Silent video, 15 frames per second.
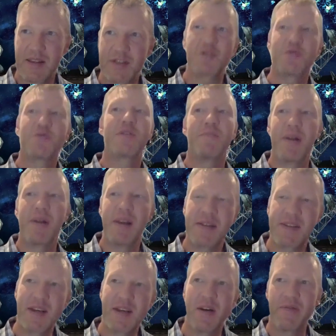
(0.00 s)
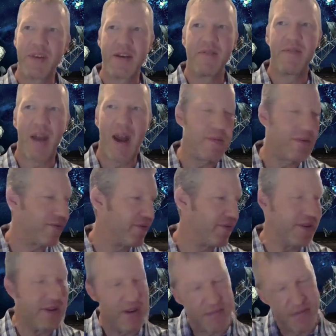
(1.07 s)
the suitability of the environment for
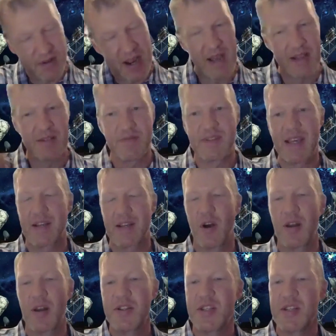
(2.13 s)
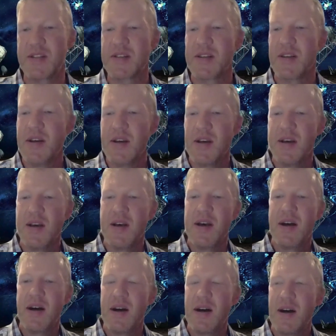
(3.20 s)
the different kinds of technologies.
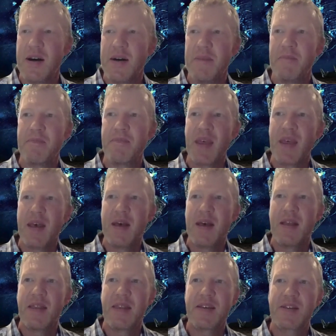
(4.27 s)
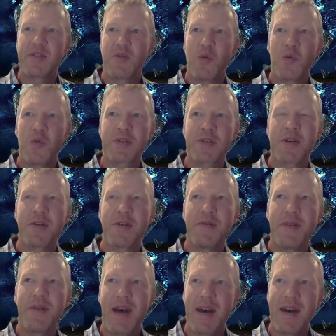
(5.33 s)
There's also
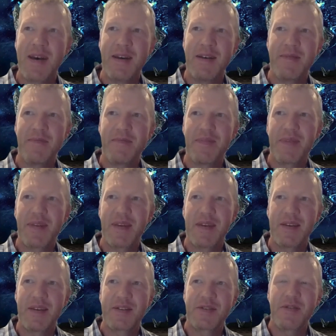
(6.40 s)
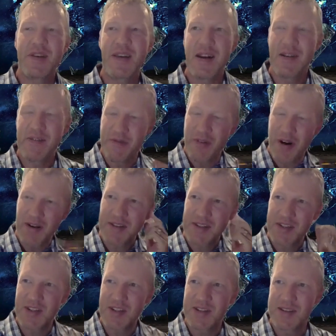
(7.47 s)
certainly an
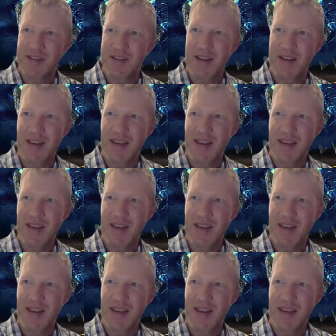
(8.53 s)
advantage in